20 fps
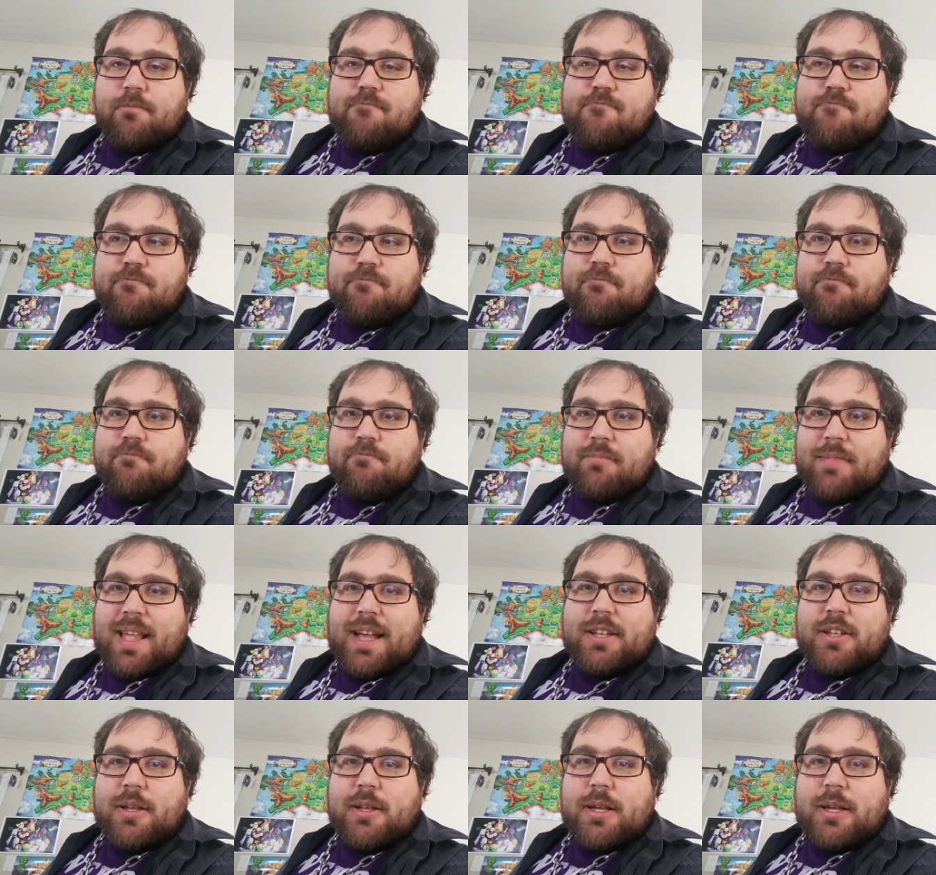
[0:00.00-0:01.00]
Mm,
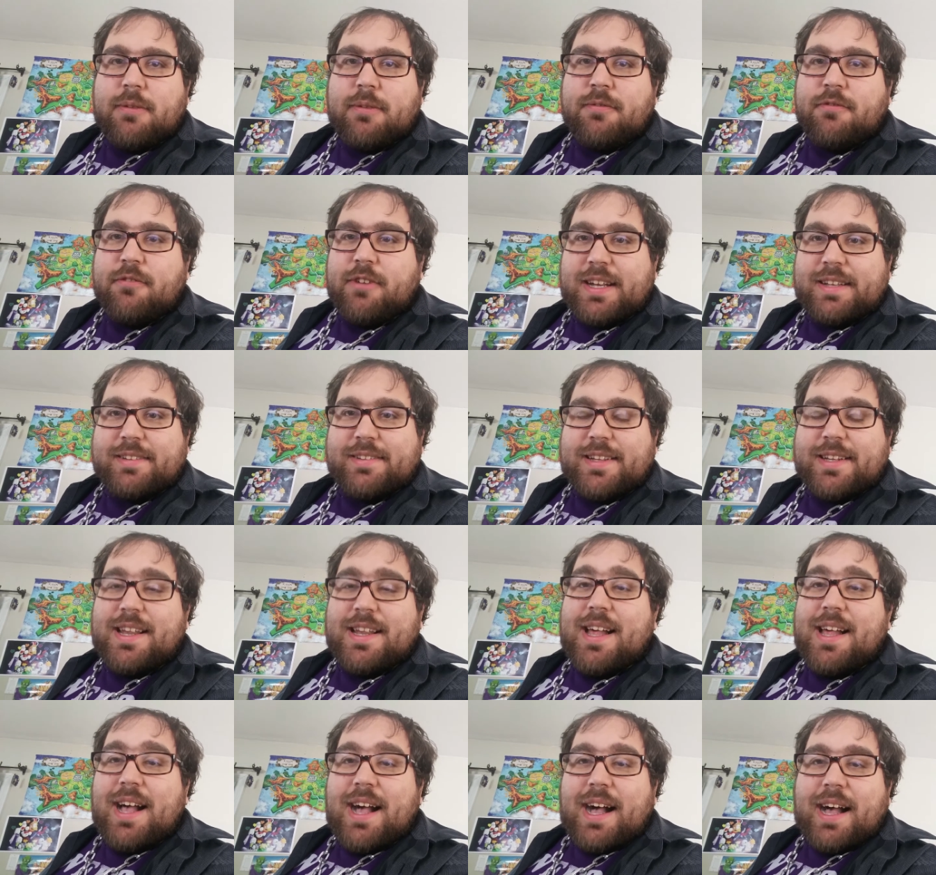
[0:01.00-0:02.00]
how to phrase it.
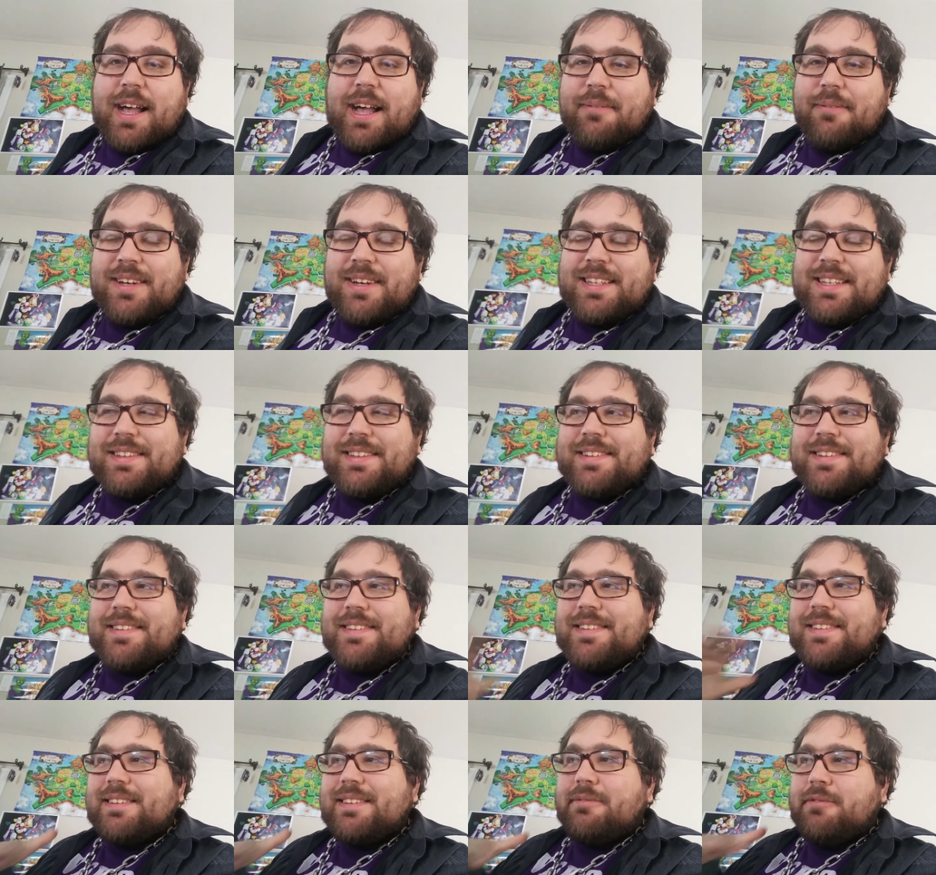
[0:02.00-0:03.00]
I
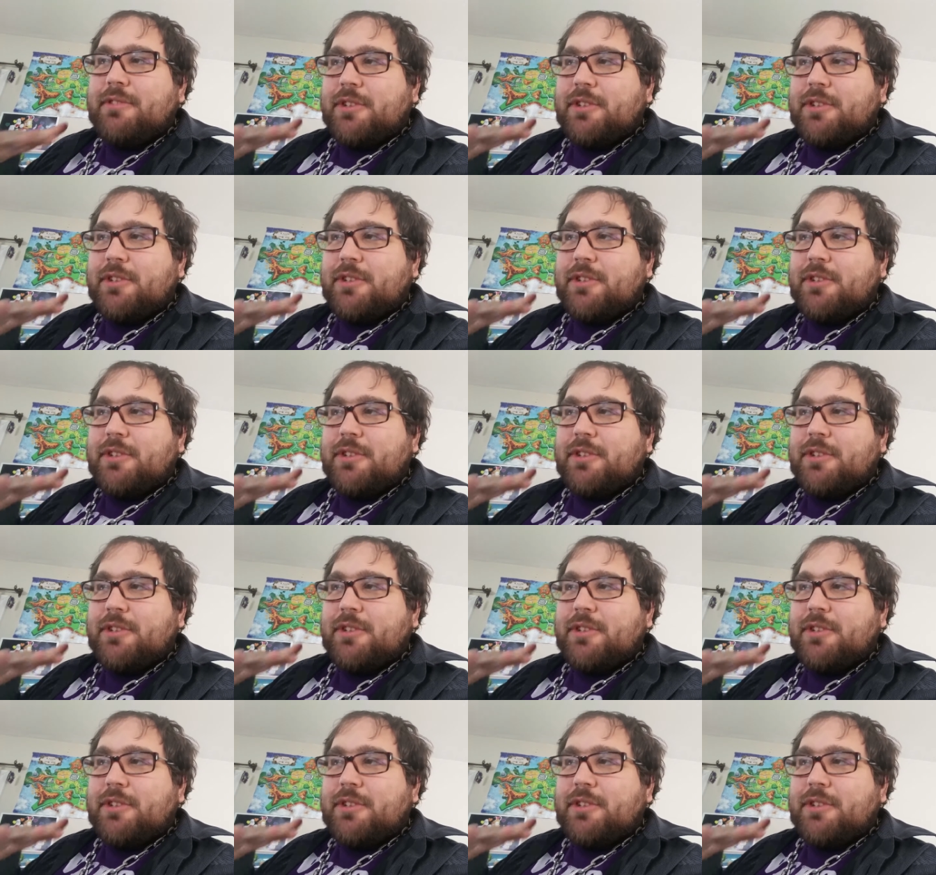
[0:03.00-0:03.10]
was